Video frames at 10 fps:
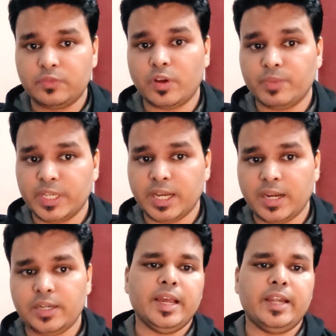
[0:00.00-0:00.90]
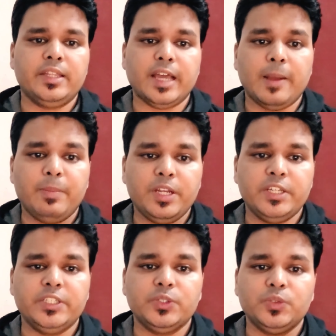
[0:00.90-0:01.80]
from the cart, and the
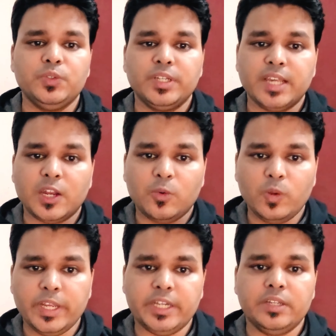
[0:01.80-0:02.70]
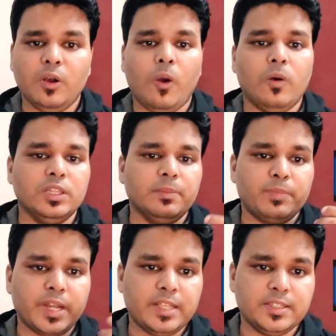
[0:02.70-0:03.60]
ability to calculate all the
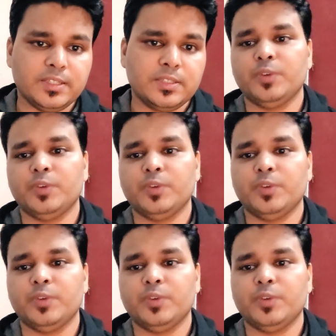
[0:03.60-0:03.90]
prices